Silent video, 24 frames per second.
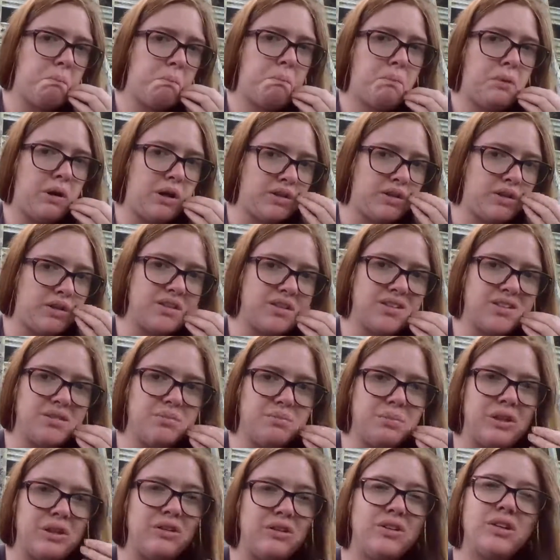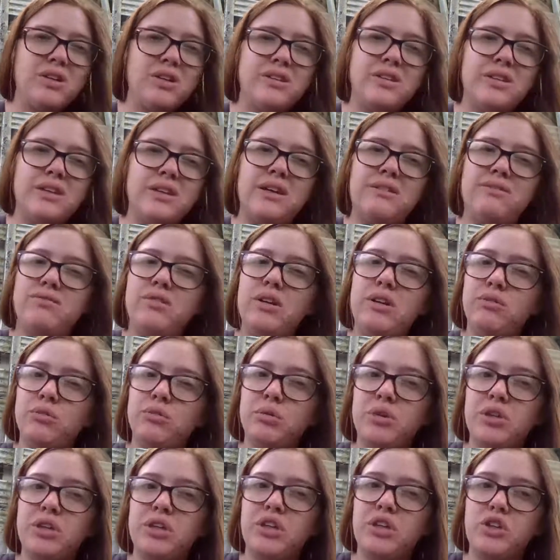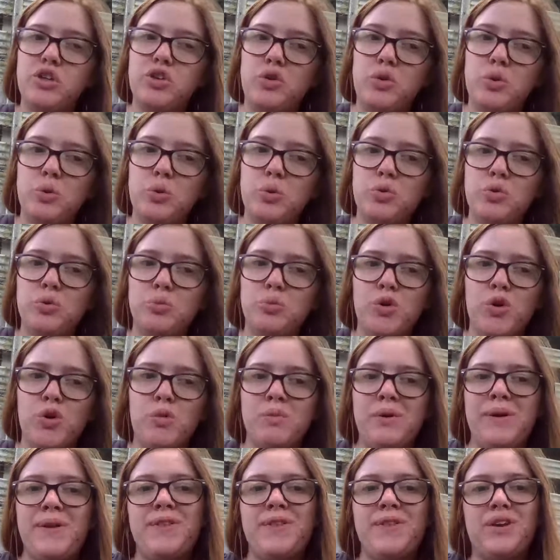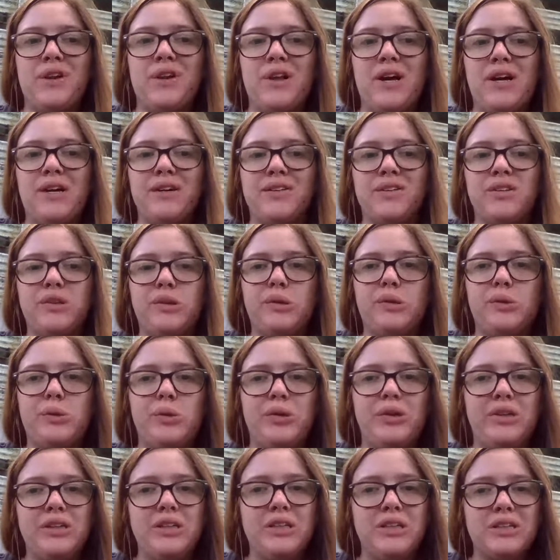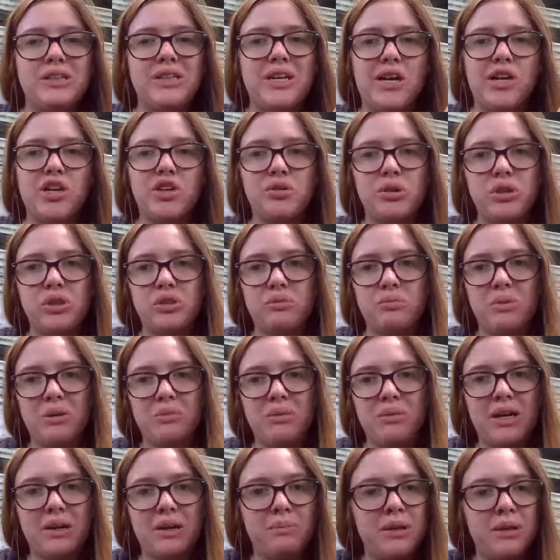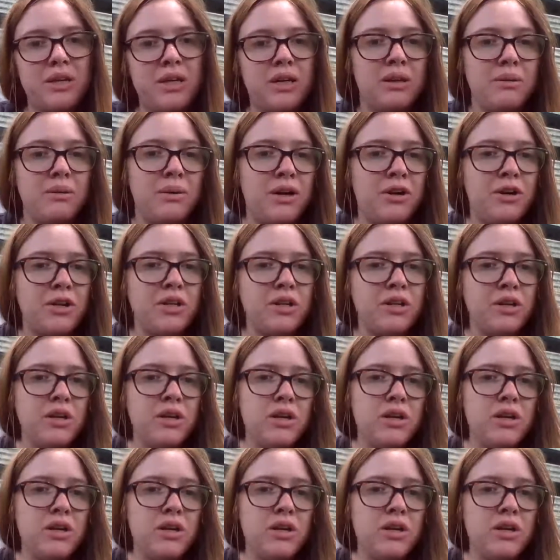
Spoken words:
best experience, and I've never really used the rope method a lot, so that could just be my opinion about it.